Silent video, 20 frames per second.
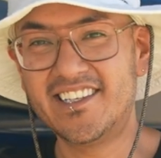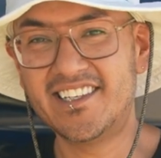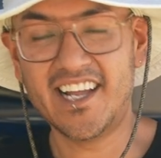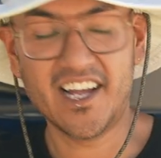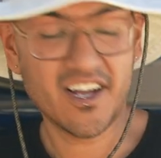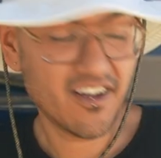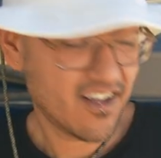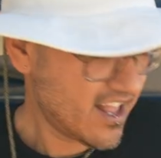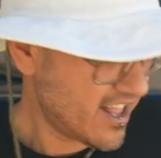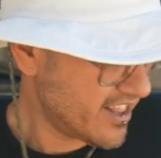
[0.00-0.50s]

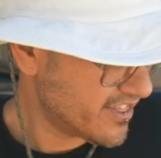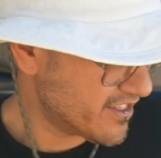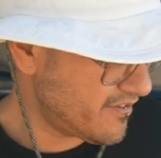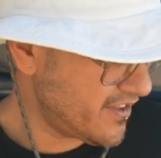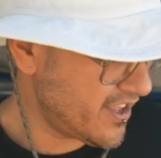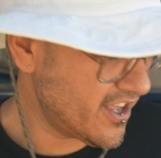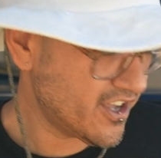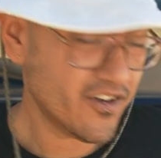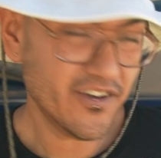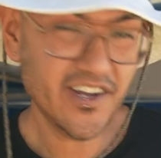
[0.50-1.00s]
Now, the
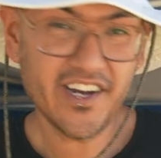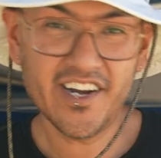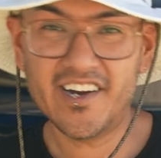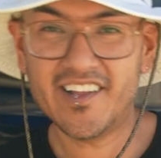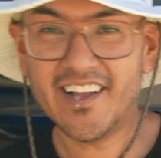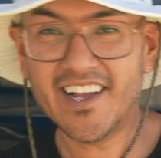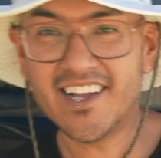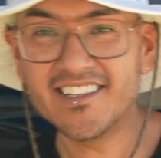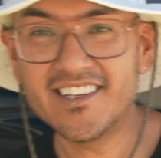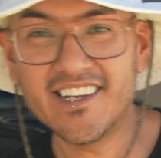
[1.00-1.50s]
vehicle here,
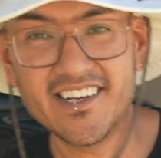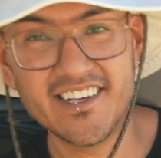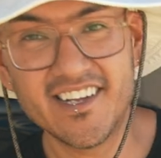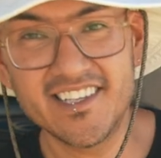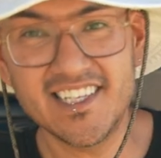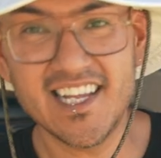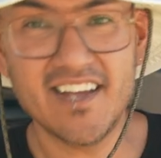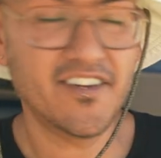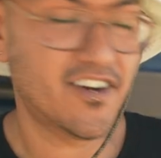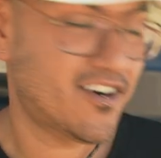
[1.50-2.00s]
like I said,
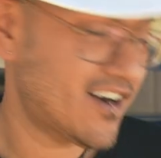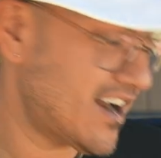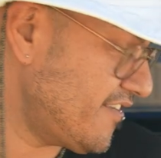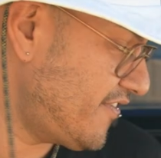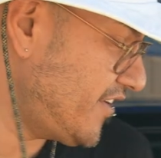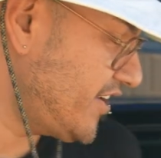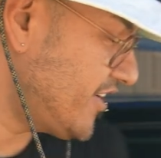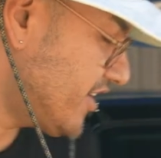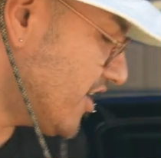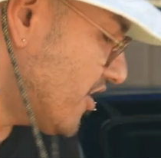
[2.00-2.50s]
does have a
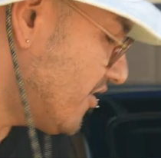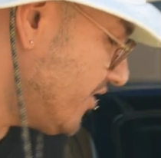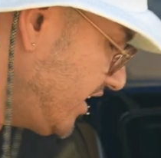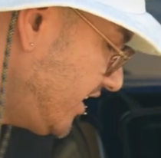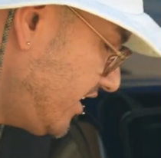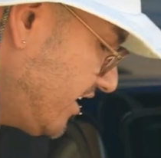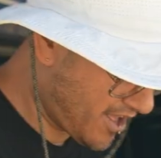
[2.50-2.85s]
graphene coating.